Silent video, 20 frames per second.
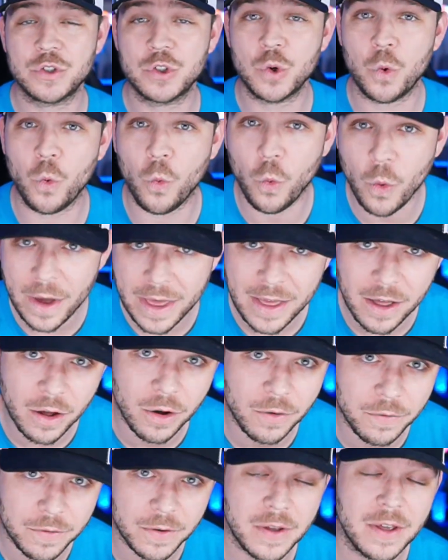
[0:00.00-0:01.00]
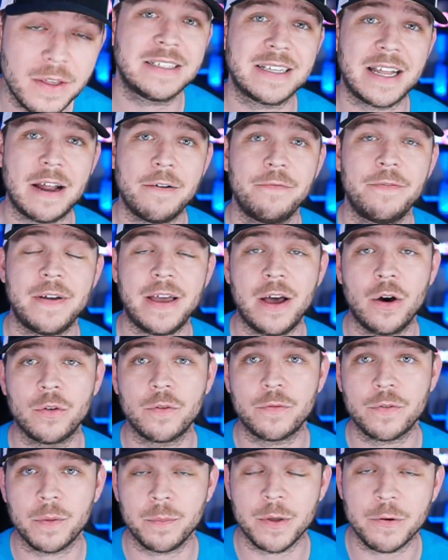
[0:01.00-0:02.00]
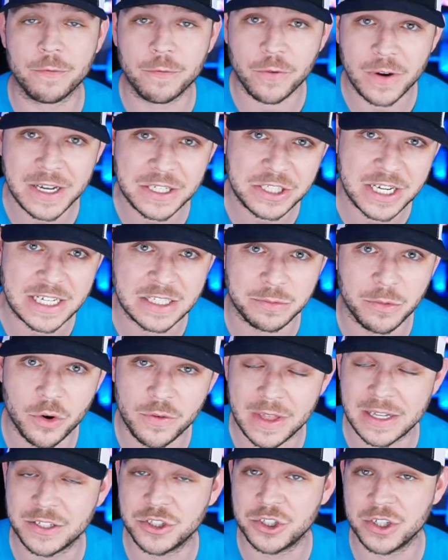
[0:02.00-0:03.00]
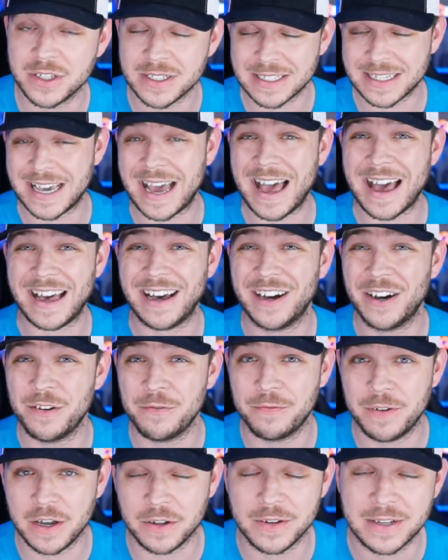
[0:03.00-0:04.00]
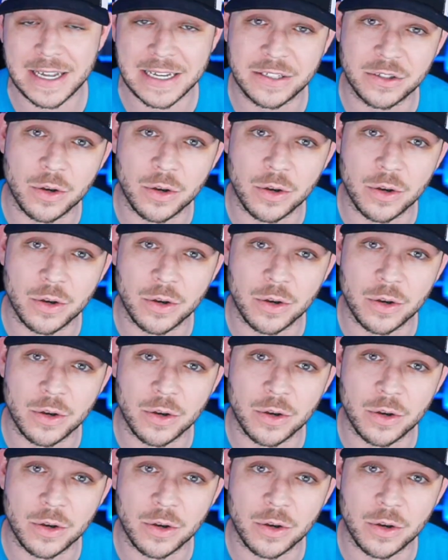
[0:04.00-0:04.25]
12 things that I found from the franchise mode that just got unveiled